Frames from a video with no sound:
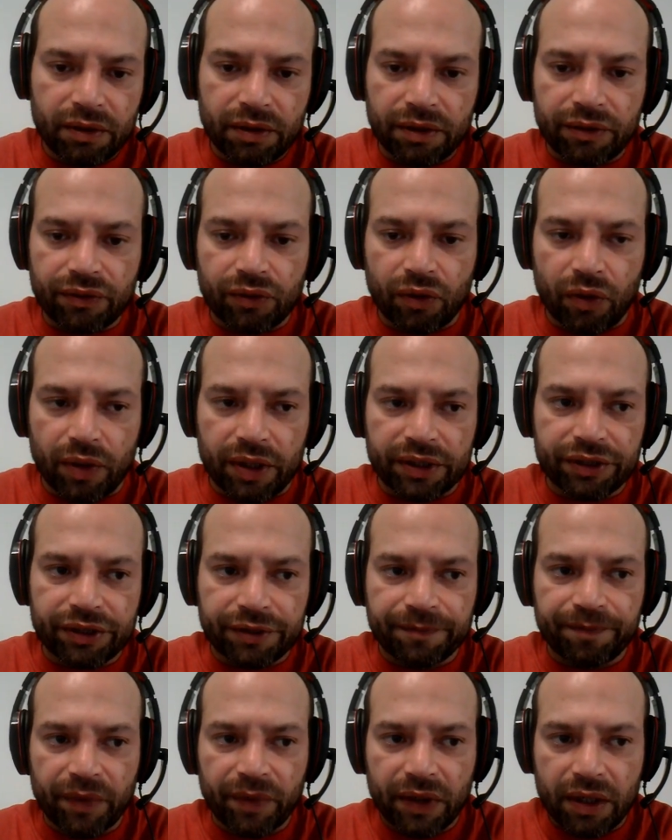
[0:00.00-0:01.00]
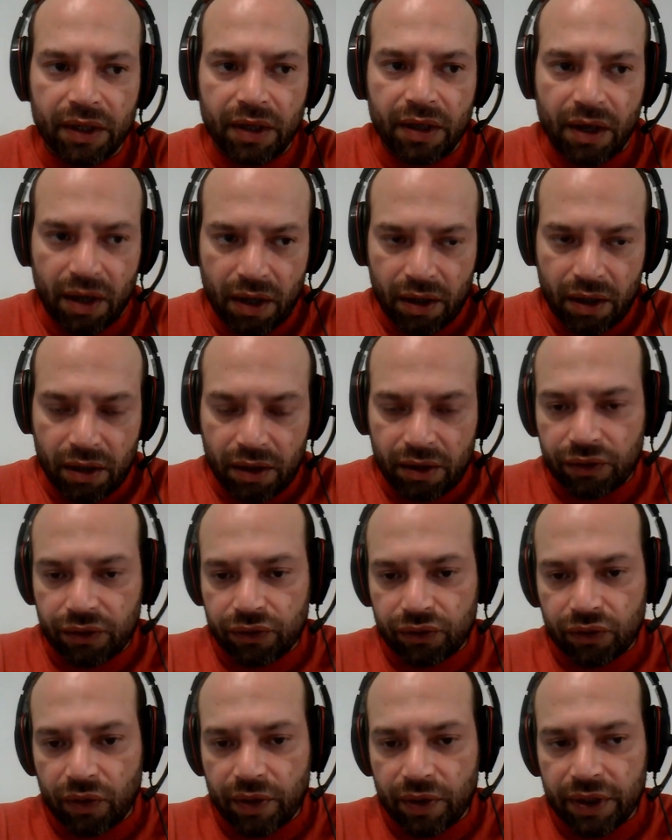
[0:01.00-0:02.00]
Storage.
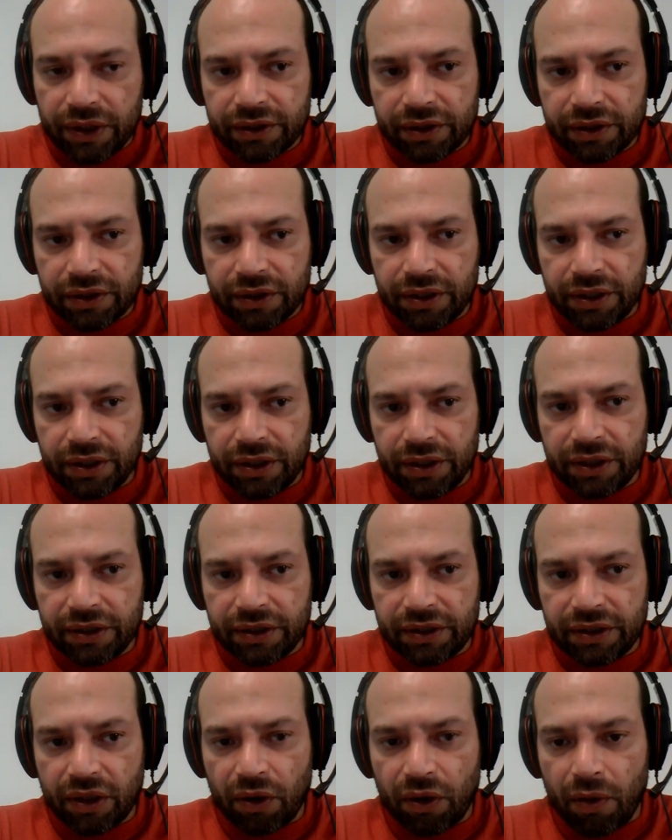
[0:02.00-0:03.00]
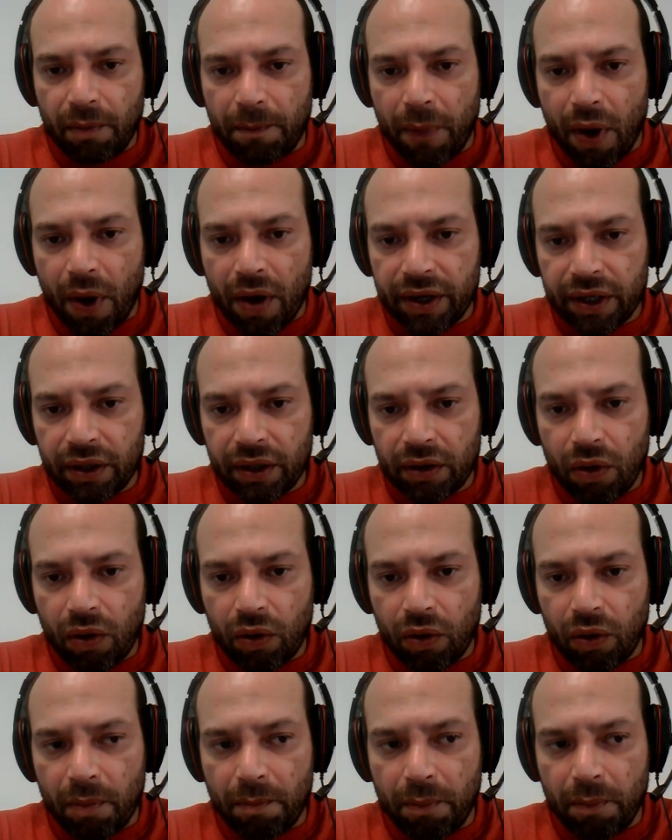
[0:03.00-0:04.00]
Storage is a
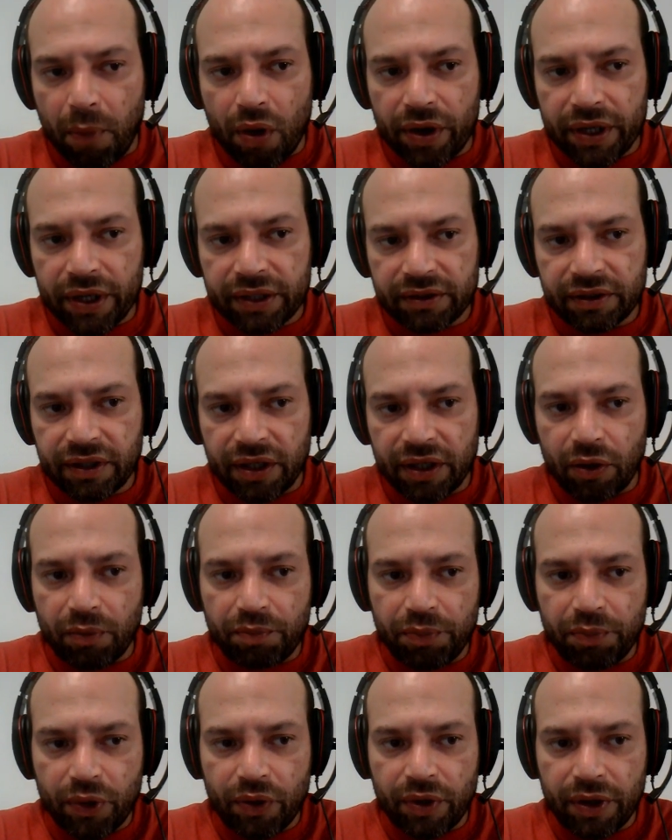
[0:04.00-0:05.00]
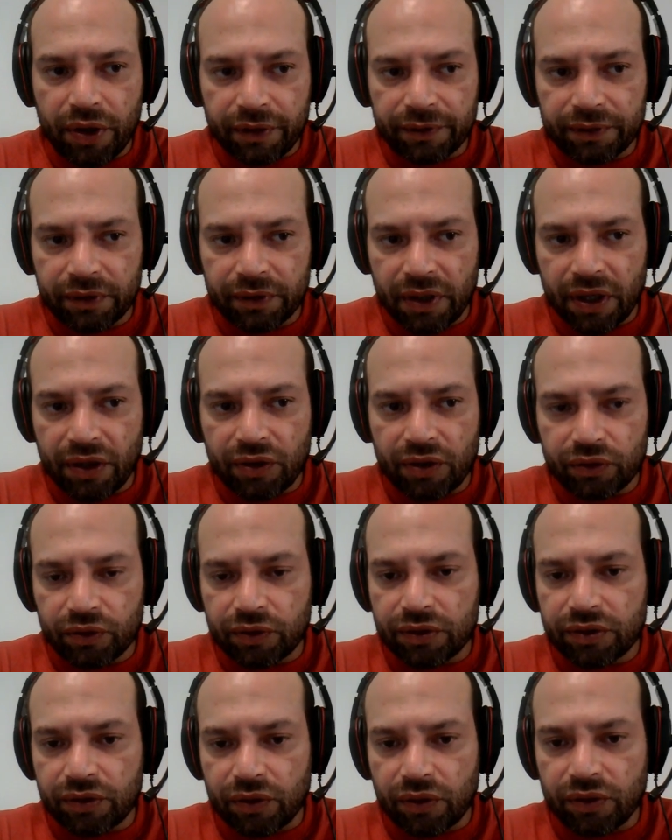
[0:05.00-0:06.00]
components in a computer that are used
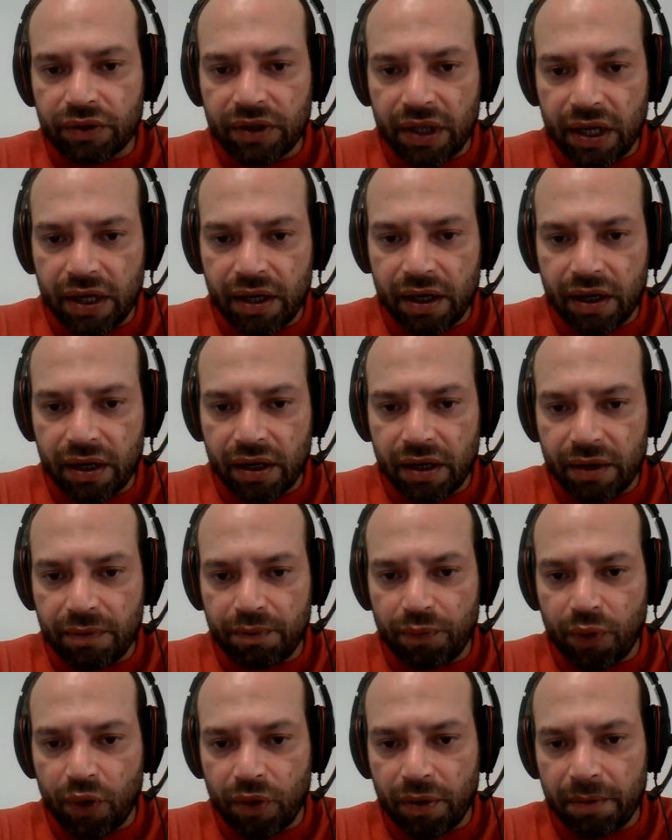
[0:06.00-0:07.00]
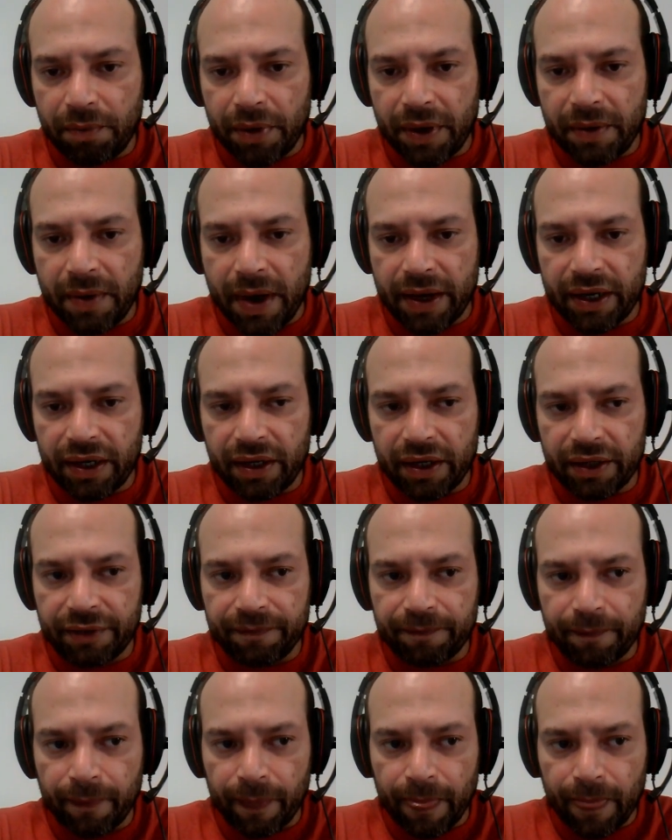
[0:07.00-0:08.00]
to store data and program permanently.
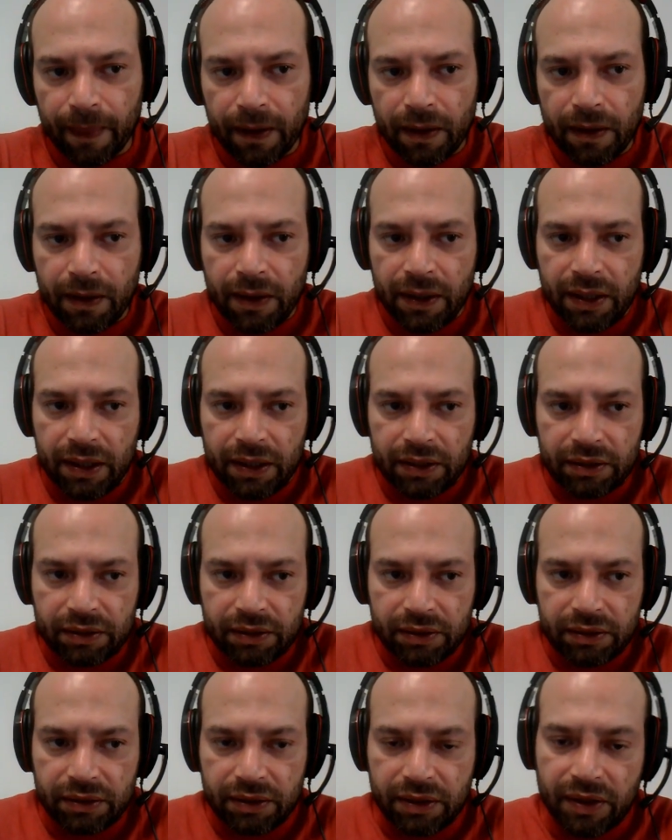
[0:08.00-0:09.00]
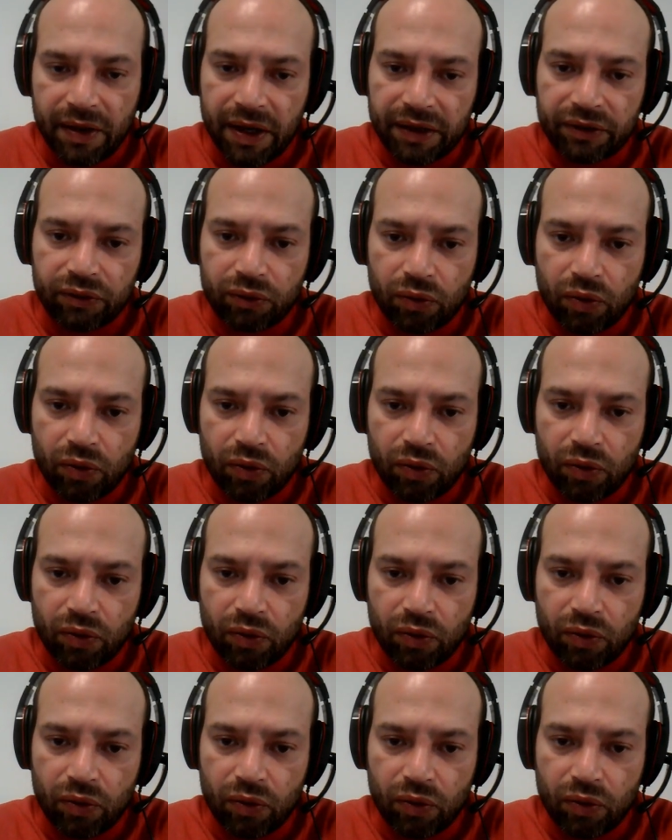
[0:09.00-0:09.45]
There are two